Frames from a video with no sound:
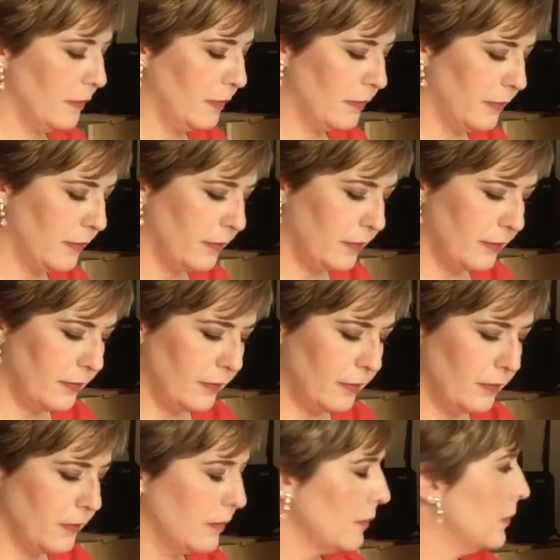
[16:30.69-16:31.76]
It's
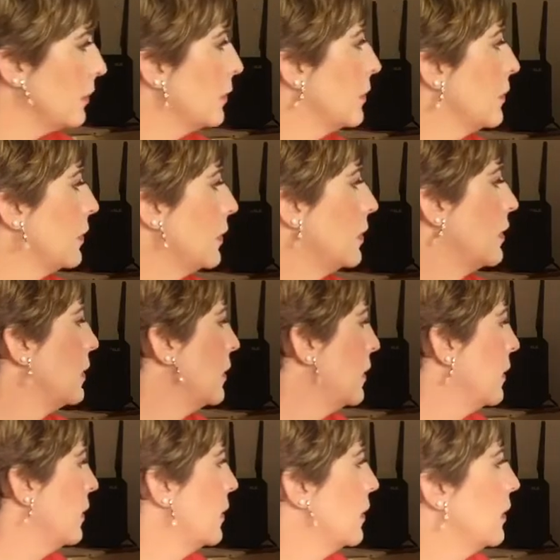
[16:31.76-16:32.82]
7 o'clock in the
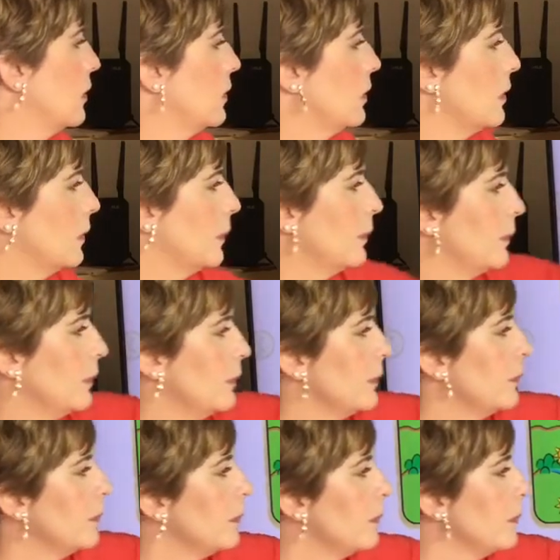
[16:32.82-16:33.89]
morning
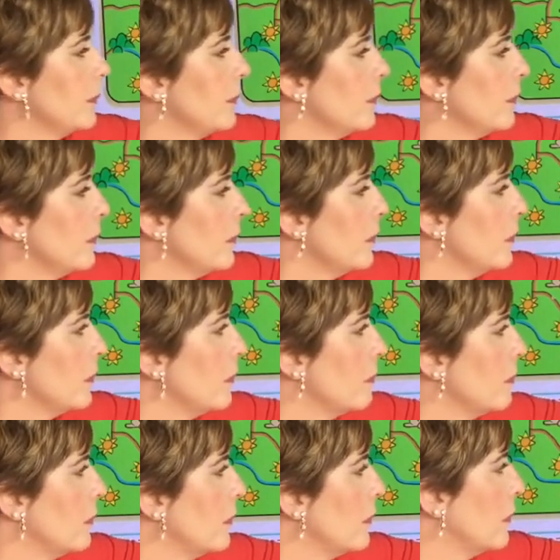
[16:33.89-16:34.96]
and it's a
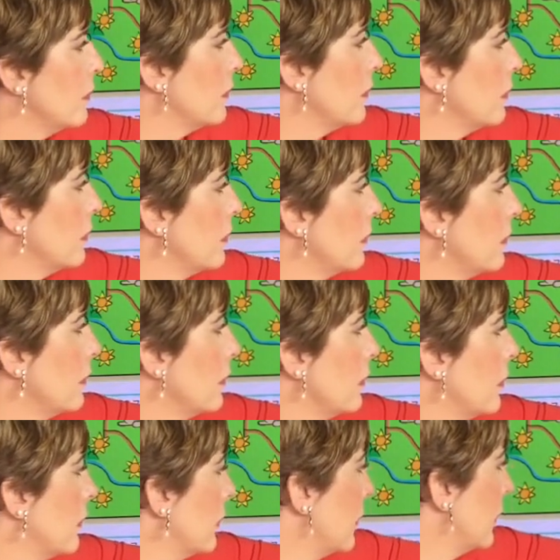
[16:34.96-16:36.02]
bright sunny day.